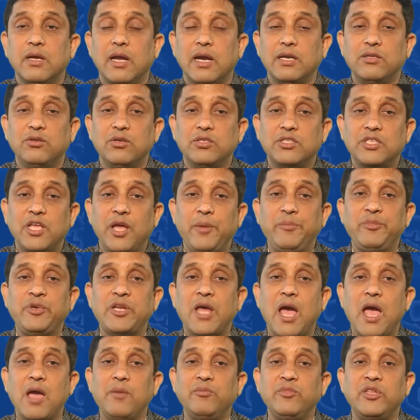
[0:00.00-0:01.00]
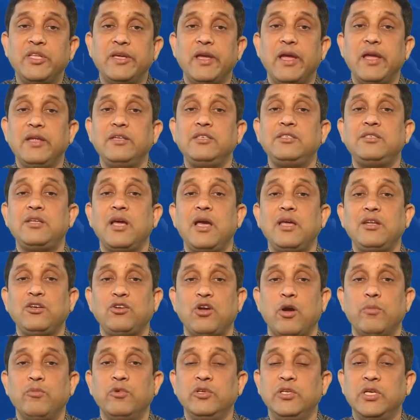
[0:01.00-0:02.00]
at the same time the entire
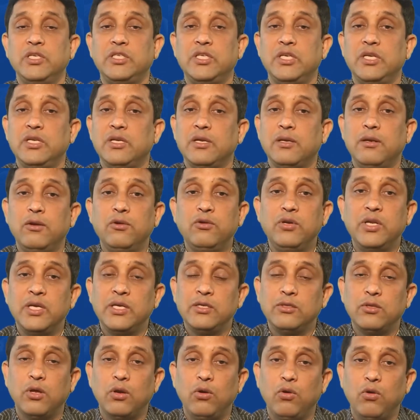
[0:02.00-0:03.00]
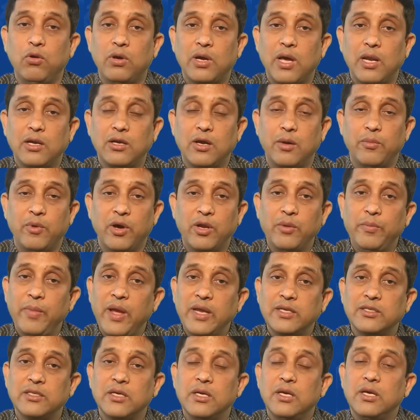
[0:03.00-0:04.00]
community, including the local
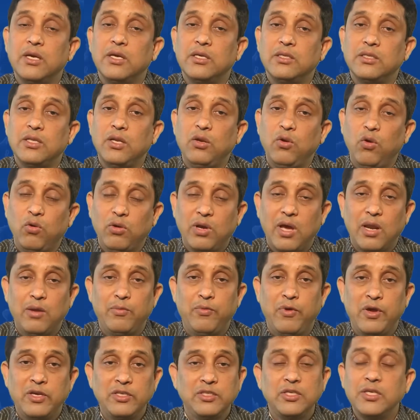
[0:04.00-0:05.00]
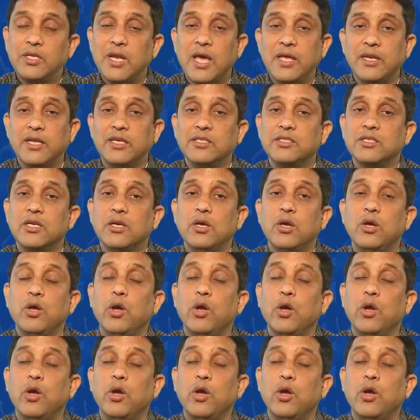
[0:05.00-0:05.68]
government, the local functionaries,